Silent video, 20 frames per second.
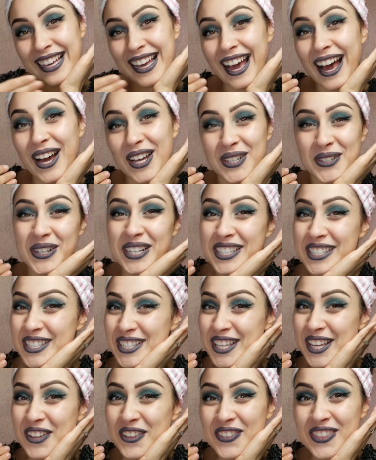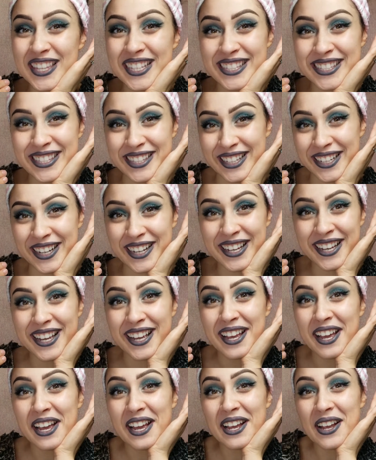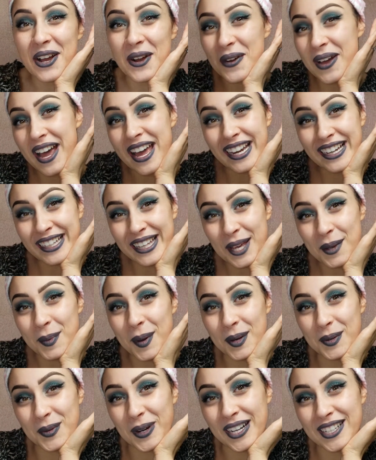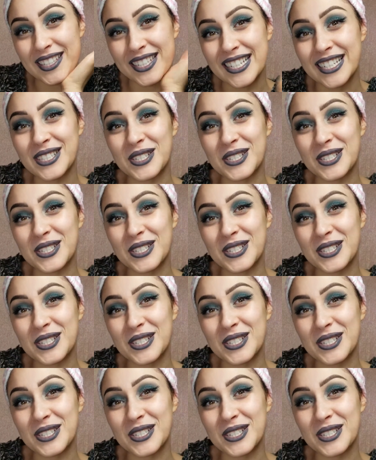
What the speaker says: how to achieve this look, go ahead and keep on watching.